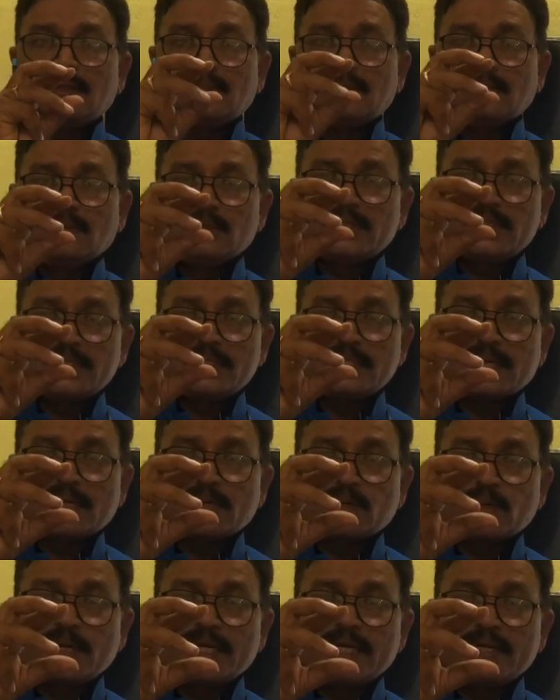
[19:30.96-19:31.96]
which is
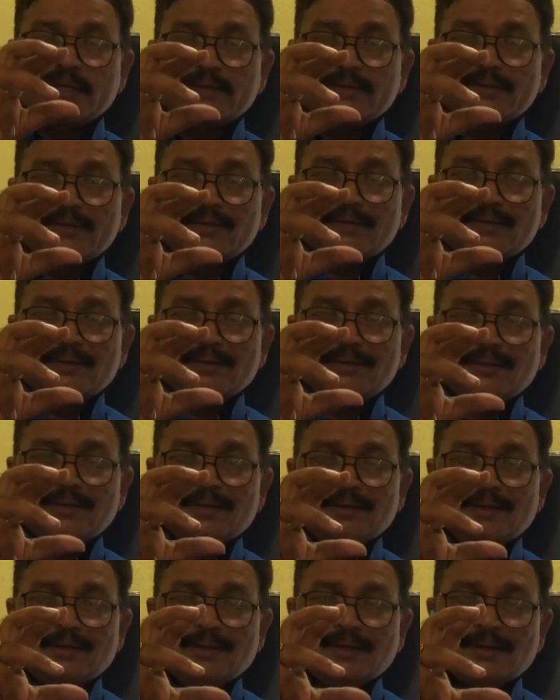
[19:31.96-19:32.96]
undergoing
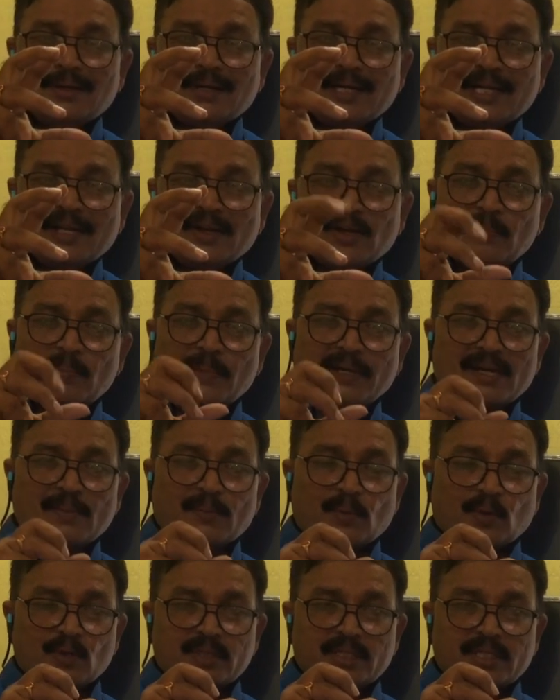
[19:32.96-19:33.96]
developmental
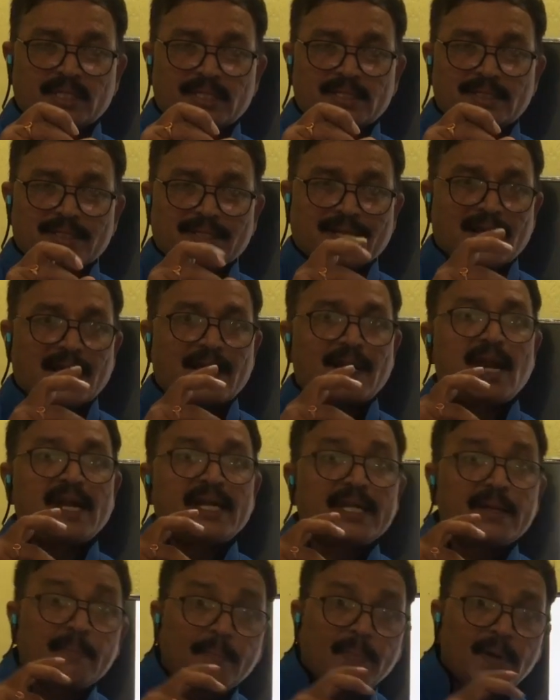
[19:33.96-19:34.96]
process, cannot
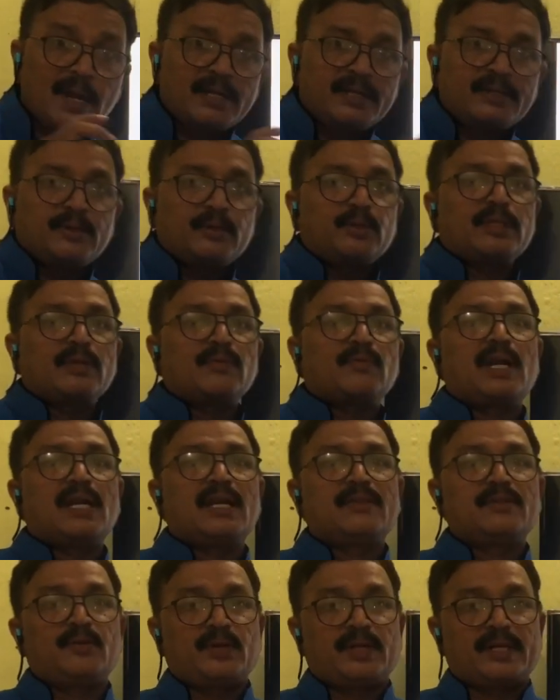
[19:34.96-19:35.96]
implant to the wall of
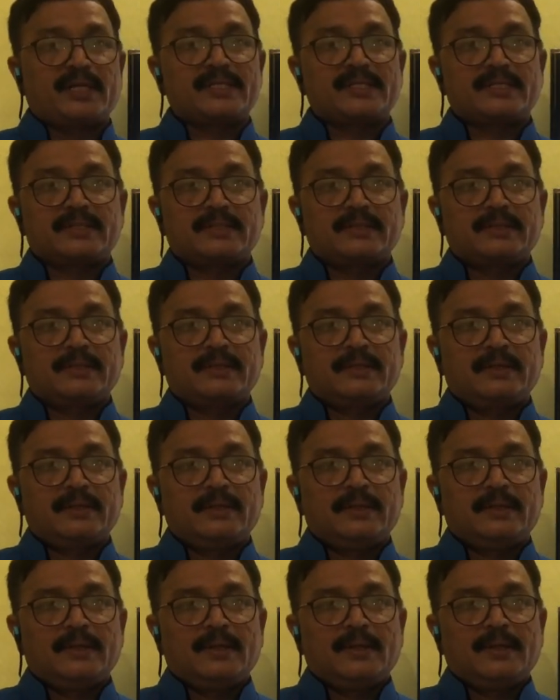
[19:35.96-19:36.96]
the uterus.
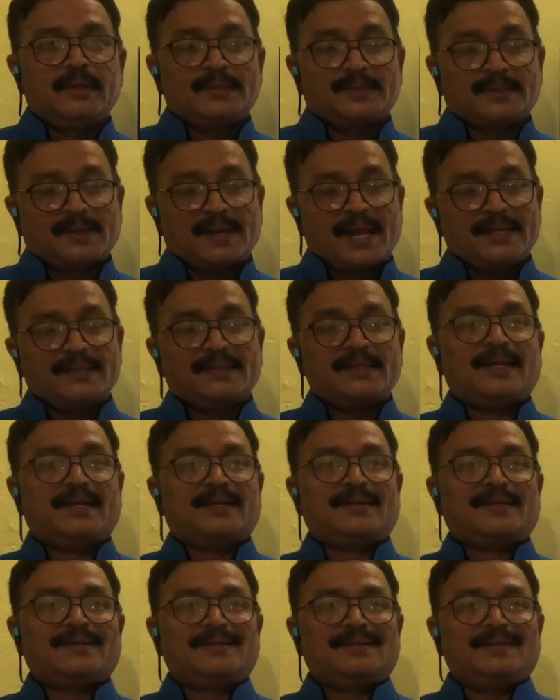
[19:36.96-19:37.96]
Like that,
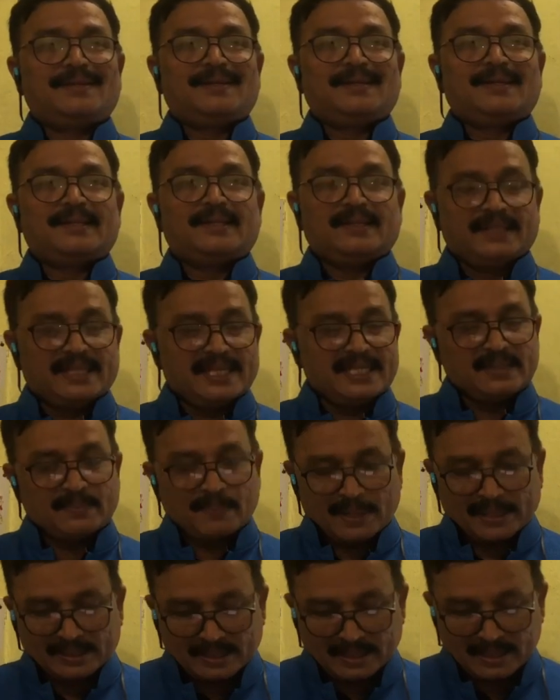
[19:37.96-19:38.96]
these
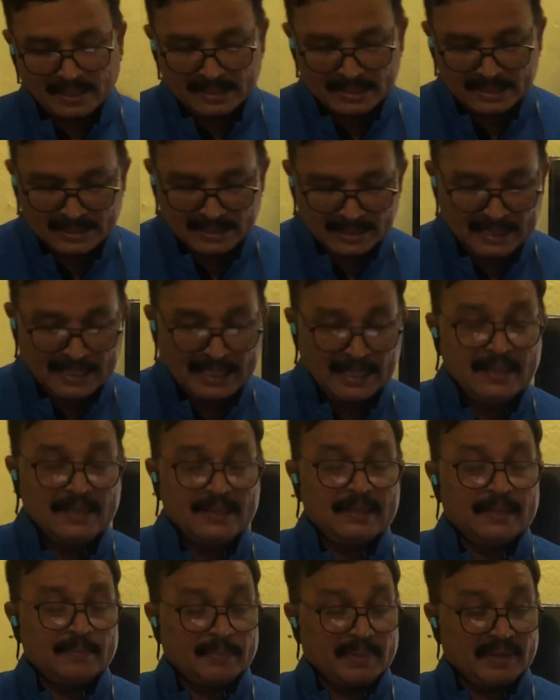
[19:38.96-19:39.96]
methods
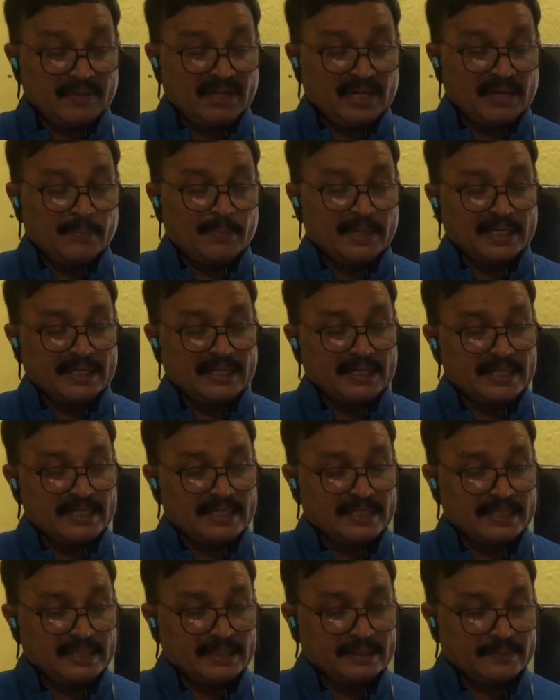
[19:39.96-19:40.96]
prevent
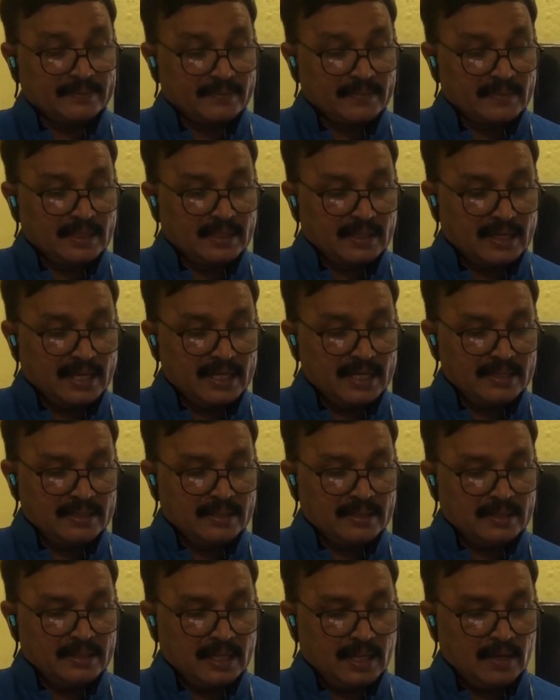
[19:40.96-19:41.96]
pregnancy. Right?
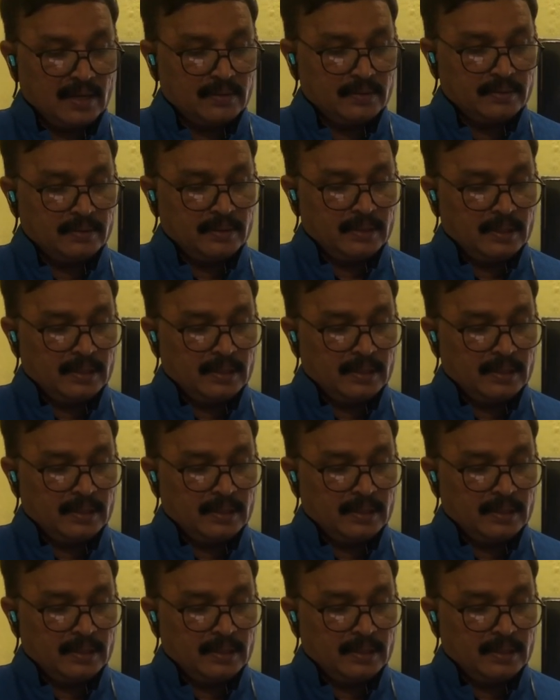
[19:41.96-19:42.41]
Now,